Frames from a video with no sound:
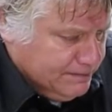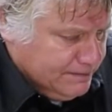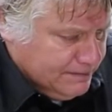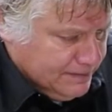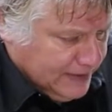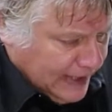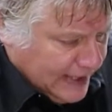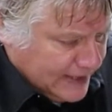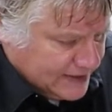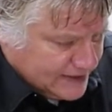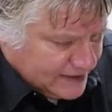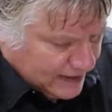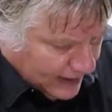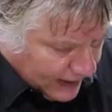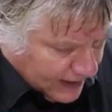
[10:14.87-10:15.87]

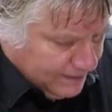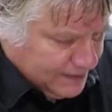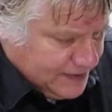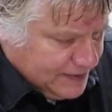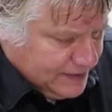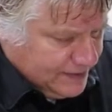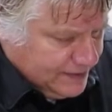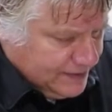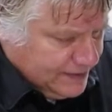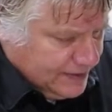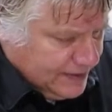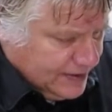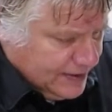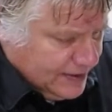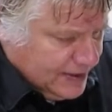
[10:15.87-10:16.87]
box up to
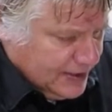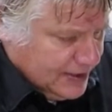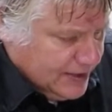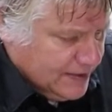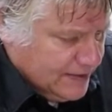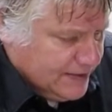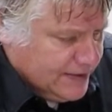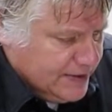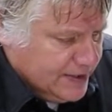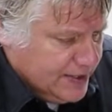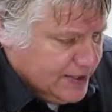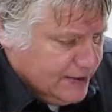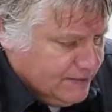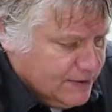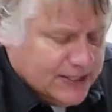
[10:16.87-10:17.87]

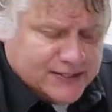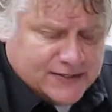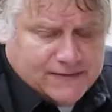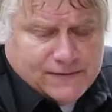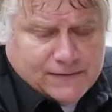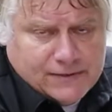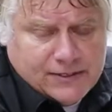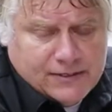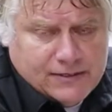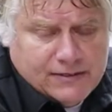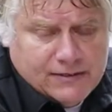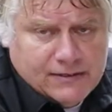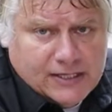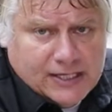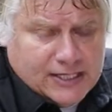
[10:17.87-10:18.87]
the reservoir
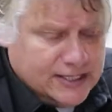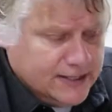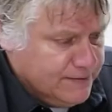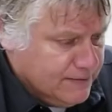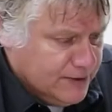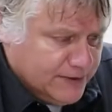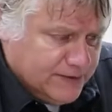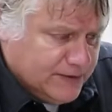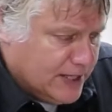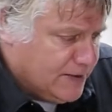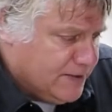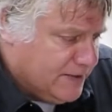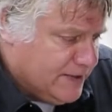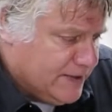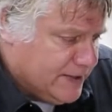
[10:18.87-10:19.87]

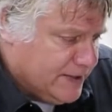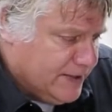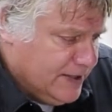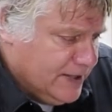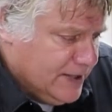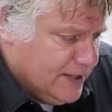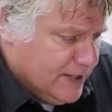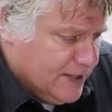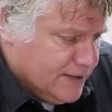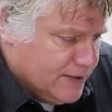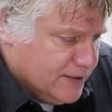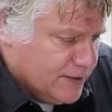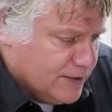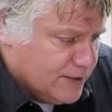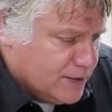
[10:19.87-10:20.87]
without the
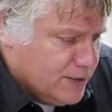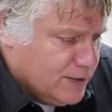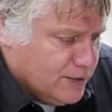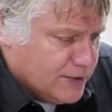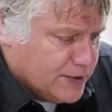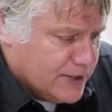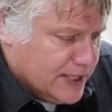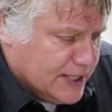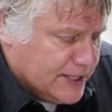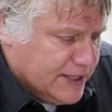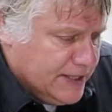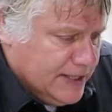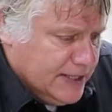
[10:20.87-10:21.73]
little cooler on it.